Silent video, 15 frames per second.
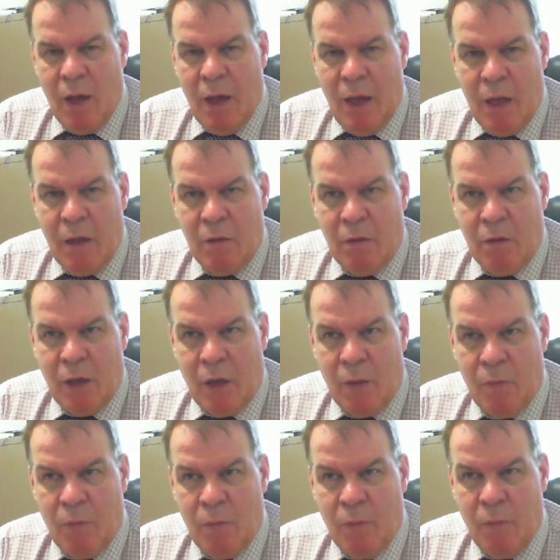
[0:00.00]
And
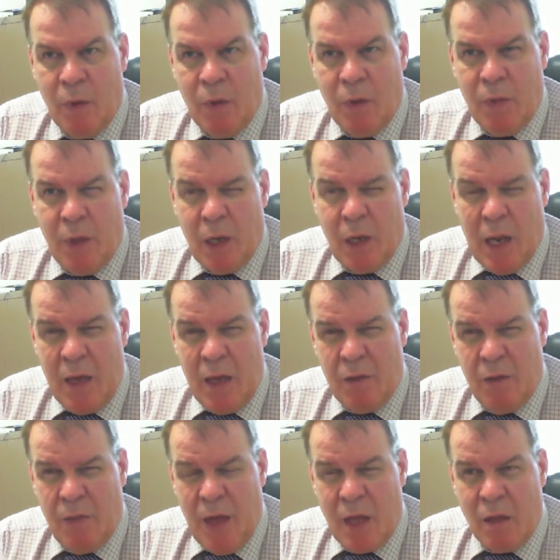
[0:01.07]
um, then
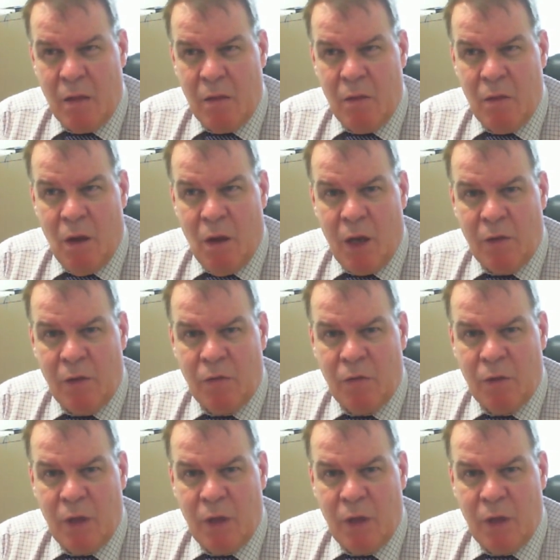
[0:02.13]
later that night,